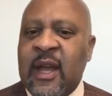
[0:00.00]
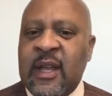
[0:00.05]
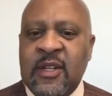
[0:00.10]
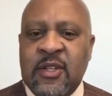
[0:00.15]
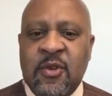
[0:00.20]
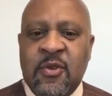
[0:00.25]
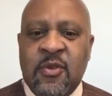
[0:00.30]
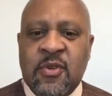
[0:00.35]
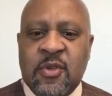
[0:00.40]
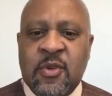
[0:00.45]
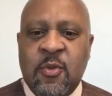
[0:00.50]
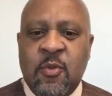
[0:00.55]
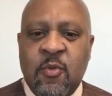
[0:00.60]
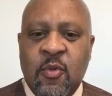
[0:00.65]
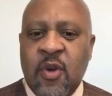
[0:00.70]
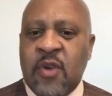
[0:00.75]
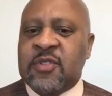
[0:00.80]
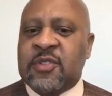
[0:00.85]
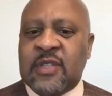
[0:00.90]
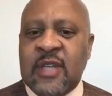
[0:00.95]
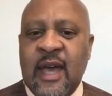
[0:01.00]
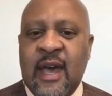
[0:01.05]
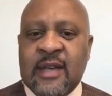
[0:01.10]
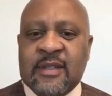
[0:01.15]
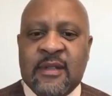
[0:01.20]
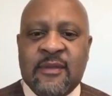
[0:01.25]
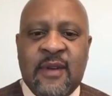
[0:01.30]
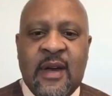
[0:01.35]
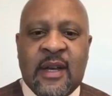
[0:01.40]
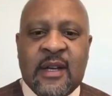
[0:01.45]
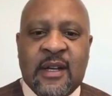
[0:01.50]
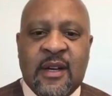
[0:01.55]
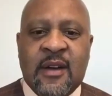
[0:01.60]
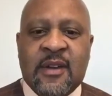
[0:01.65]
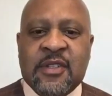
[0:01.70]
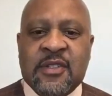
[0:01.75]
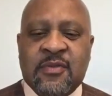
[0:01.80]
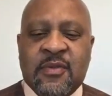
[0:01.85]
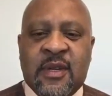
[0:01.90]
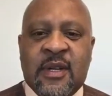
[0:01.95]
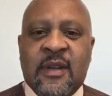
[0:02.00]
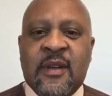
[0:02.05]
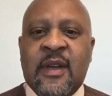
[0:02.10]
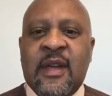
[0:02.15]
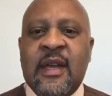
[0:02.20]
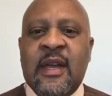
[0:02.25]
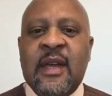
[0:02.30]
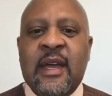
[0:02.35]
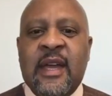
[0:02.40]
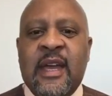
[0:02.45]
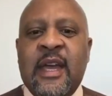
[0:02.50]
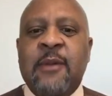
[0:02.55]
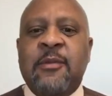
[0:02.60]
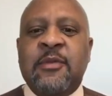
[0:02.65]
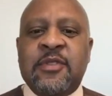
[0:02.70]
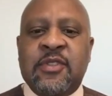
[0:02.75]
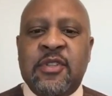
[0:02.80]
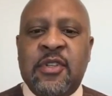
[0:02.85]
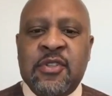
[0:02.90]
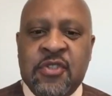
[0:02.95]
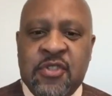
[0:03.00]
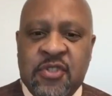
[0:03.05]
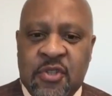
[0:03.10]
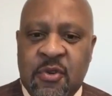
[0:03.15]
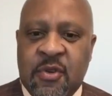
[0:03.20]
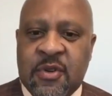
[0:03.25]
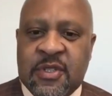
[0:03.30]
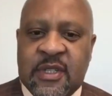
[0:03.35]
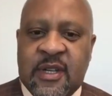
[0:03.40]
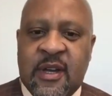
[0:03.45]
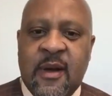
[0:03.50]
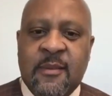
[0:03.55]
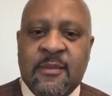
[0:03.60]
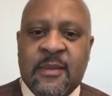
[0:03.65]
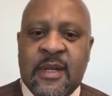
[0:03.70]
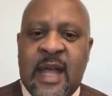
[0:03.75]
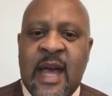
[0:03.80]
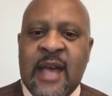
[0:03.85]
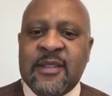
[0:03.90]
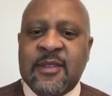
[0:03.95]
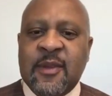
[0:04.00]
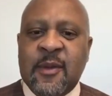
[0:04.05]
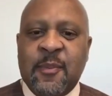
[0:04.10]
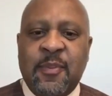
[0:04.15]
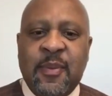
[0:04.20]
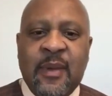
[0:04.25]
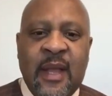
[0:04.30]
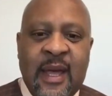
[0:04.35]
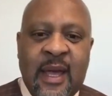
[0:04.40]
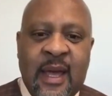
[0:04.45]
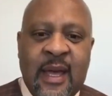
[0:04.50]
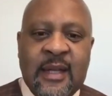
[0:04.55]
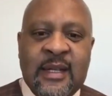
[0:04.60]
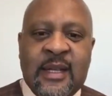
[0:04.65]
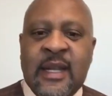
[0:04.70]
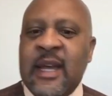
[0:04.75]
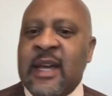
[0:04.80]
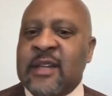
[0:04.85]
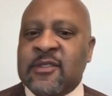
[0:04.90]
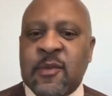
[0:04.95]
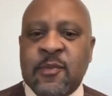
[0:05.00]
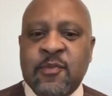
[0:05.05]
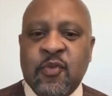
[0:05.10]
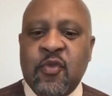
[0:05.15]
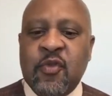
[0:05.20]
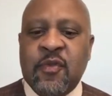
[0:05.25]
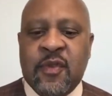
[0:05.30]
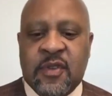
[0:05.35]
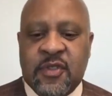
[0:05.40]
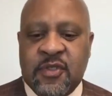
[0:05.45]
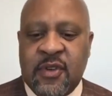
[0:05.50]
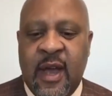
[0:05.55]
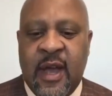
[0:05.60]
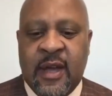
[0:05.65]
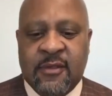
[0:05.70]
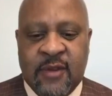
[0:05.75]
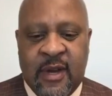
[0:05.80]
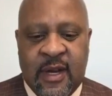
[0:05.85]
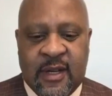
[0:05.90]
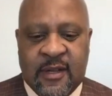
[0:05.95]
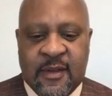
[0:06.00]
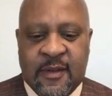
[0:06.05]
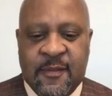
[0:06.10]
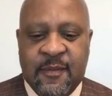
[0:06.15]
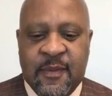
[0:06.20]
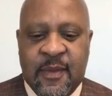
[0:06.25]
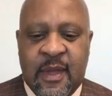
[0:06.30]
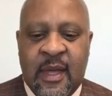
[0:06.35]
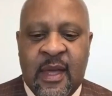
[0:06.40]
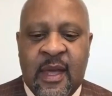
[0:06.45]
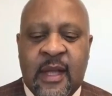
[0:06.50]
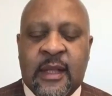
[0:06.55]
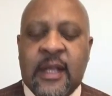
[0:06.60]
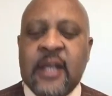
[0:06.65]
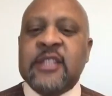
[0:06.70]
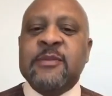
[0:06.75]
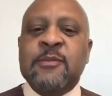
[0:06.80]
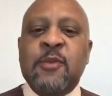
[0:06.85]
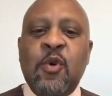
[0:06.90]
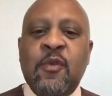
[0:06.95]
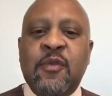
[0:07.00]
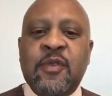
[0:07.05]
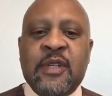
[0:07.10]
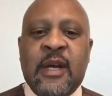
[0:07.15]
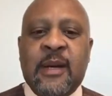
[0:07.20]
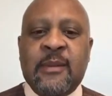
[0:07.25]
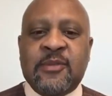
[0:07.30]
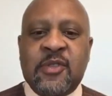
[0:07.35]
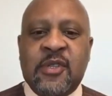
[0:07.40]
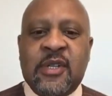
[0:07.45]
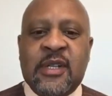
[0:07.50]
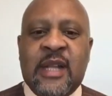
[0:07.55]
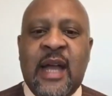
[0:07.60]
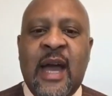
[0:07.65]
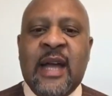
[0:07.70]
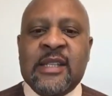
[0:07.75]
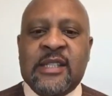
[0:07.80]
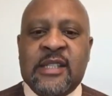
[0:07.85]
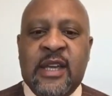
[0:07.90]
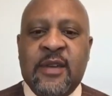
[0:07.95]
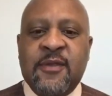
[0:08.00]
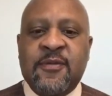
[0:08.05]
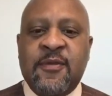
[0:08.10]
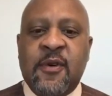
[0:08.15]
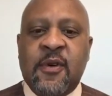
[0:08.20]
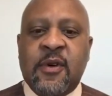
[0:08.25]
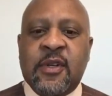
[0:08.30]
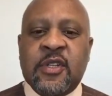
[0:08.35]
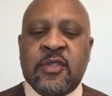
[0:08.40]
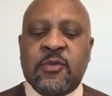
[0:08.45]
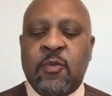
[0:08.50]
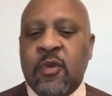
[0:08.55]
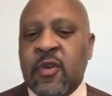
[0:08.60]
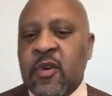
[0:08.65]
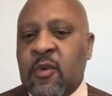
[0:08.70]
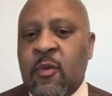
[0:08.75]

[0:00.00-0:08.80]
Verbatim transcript: Right during the worst times of our country, it was an insurance company. That's a plan that has a proven track record. Let's move it up to the nineteen forties.